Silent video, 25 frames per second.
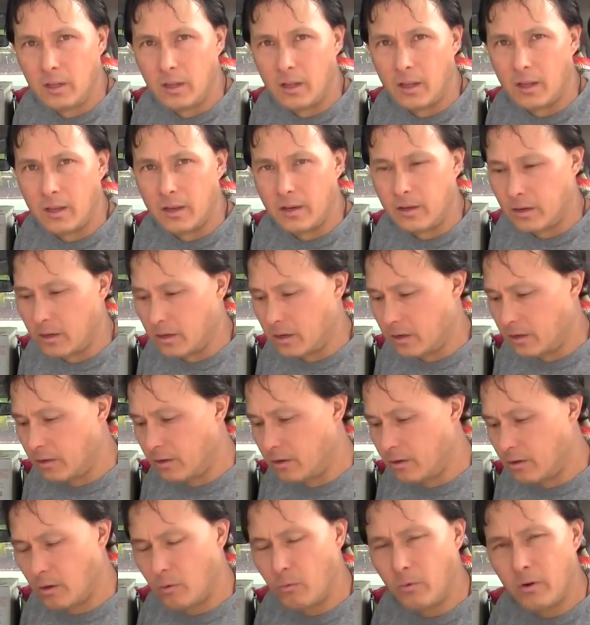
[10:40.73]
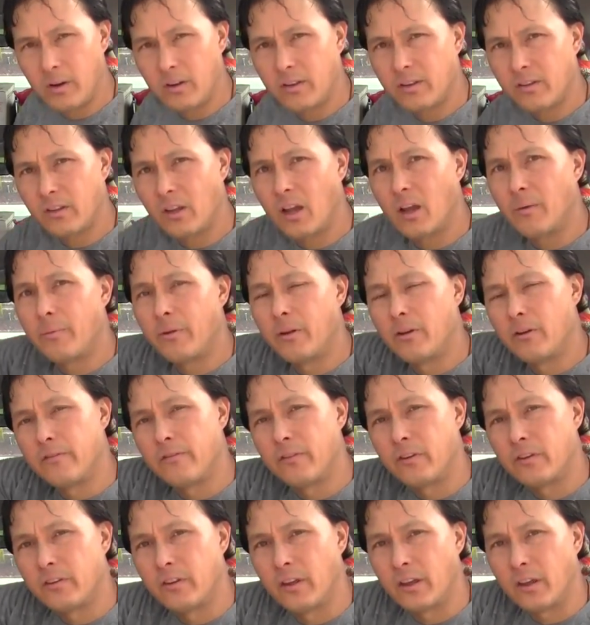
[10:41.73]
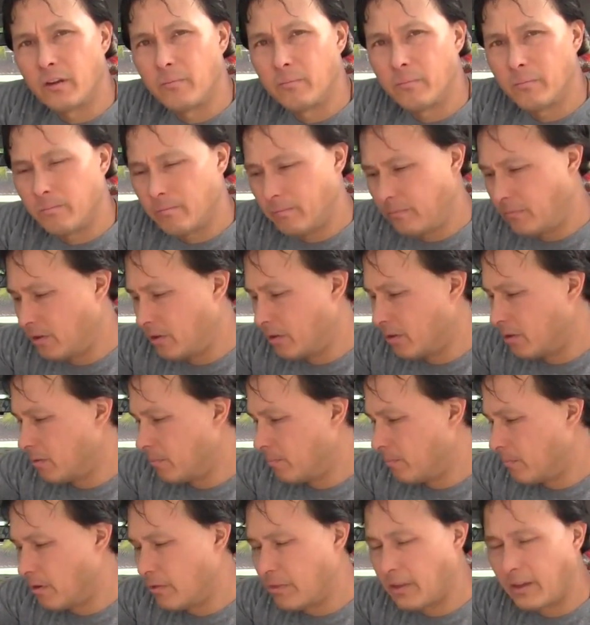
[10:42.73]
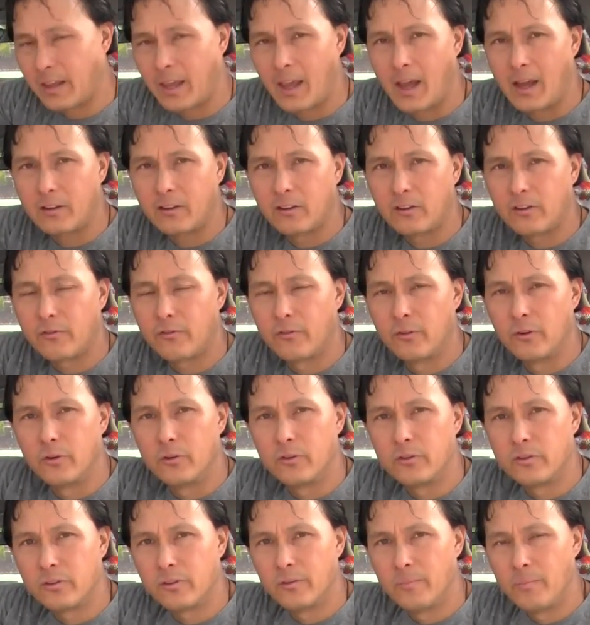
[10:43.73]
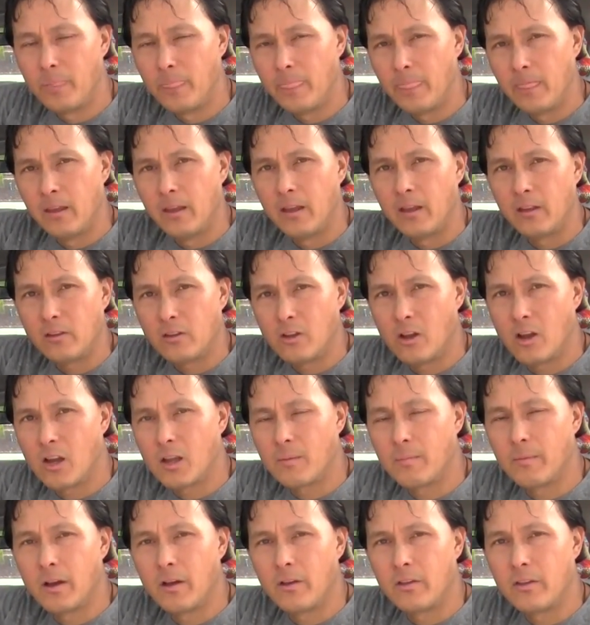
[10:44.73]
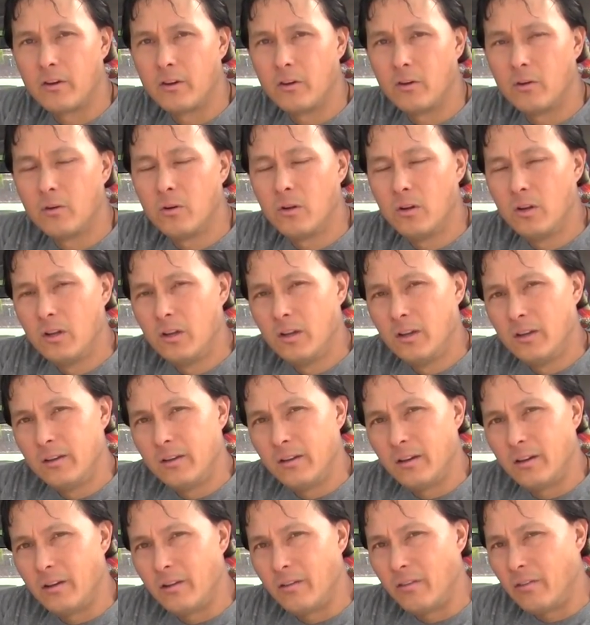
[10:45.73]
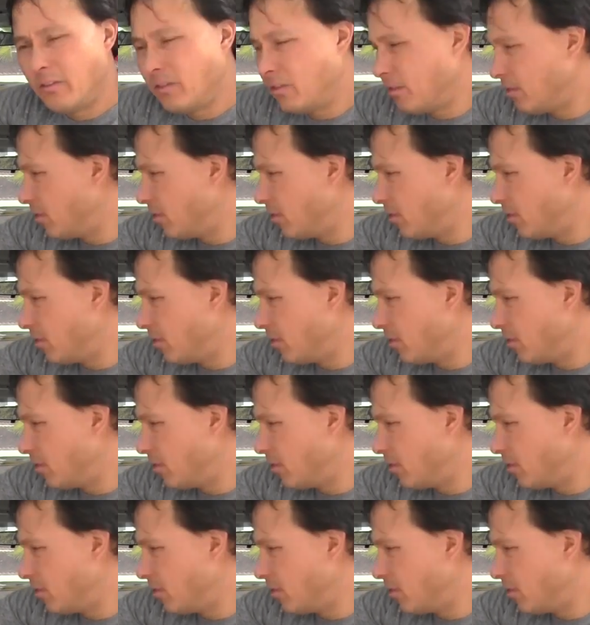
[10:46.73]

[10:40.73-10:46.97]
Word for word: And, uh, you know, I want to stop here for a second, you know, on the cactus fruits and talk about, you know, Uh,